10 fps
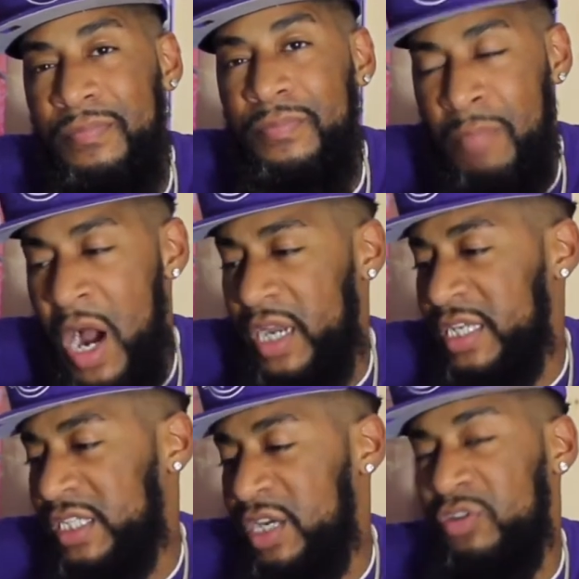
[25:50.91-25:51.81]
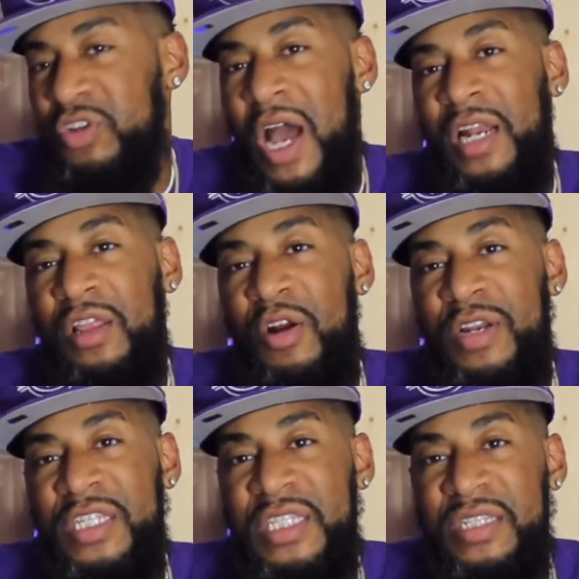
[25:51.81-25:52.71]
Monk is still trying to learn
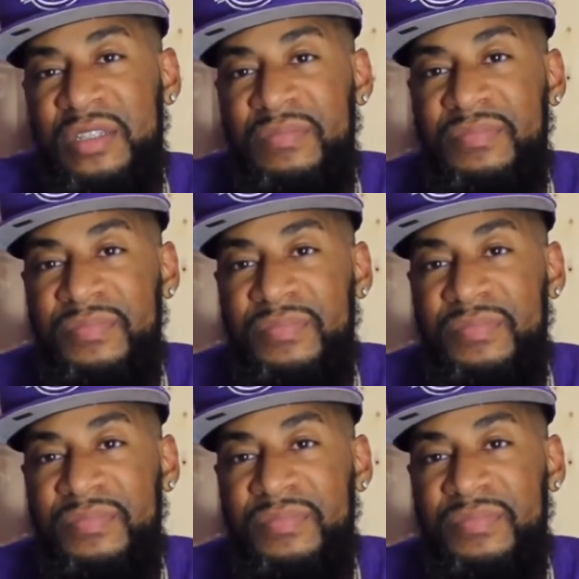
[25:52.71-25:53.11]
the system.